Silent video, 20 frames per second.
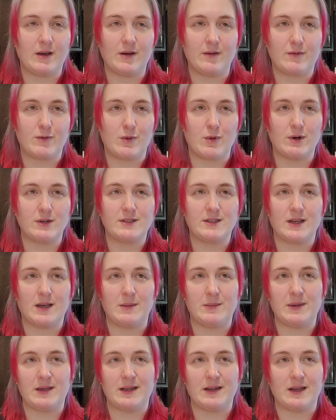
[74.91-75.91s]
Of course, I
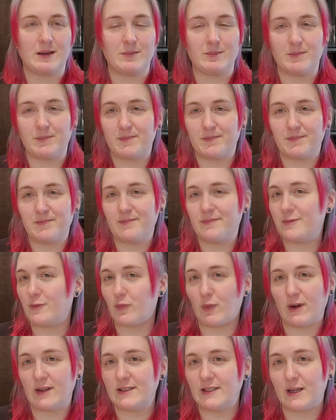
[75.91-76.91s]
mean, I'm
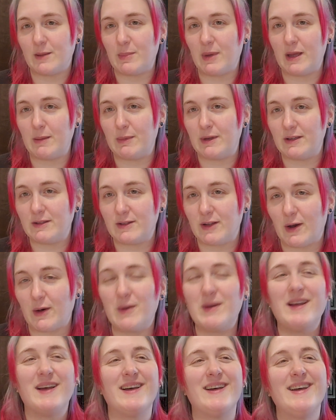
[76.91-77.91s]
raising a baby, so
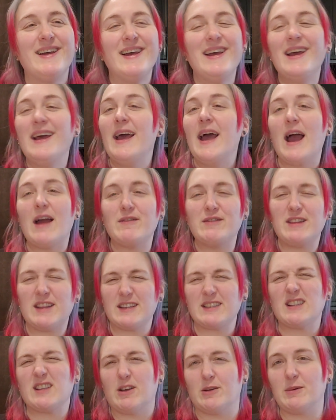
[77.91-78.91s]

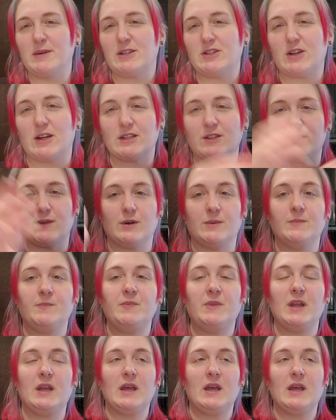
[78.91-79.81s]
everything's a little bit stressful.